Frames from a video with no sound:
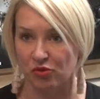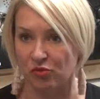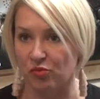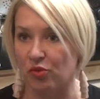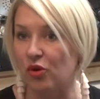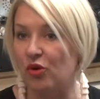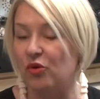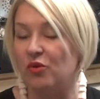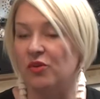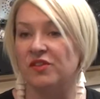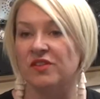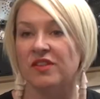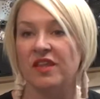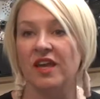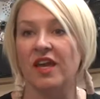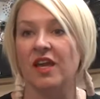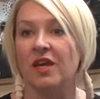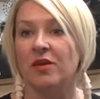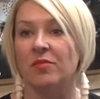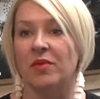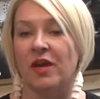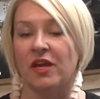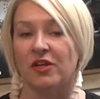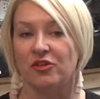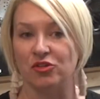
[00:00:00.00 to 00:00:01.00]
rapport with
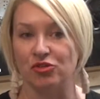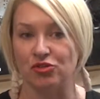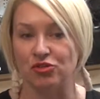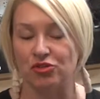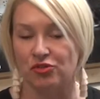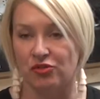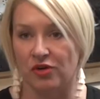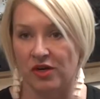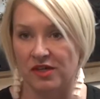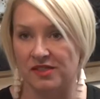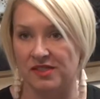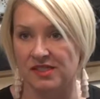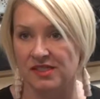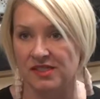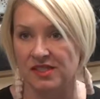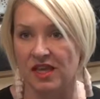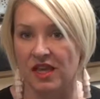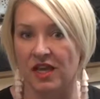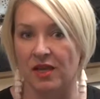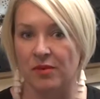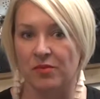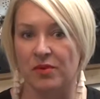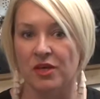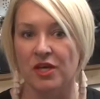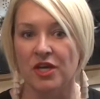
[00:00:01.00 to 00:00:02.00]
them and you trust
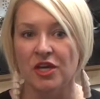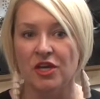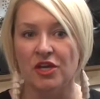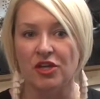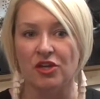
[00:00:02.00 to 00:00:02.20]
them,